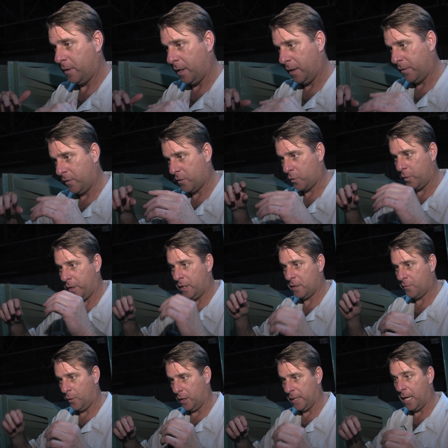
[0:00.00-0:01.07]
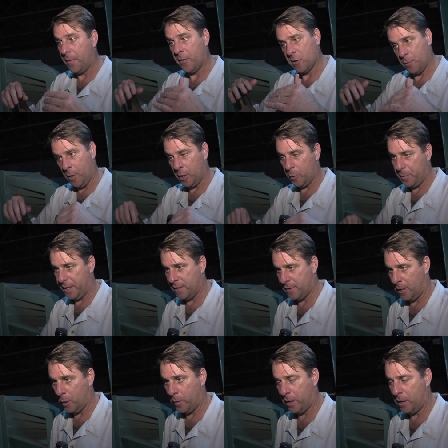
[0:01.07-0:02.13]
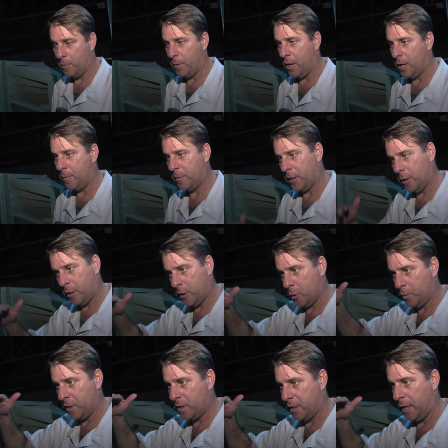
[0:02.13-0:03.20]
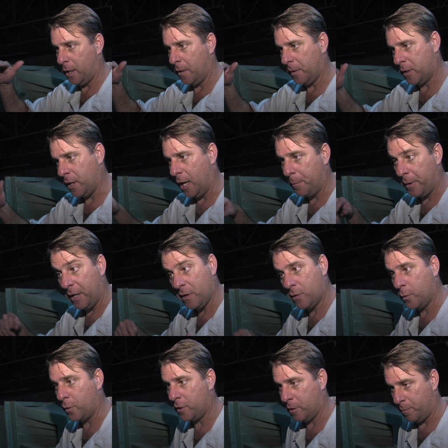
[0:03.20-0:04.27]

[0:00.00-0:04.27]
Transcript: and the screens fall down, the smaller beans all the way to the bottom, the larger ones stay along the top, and it sorts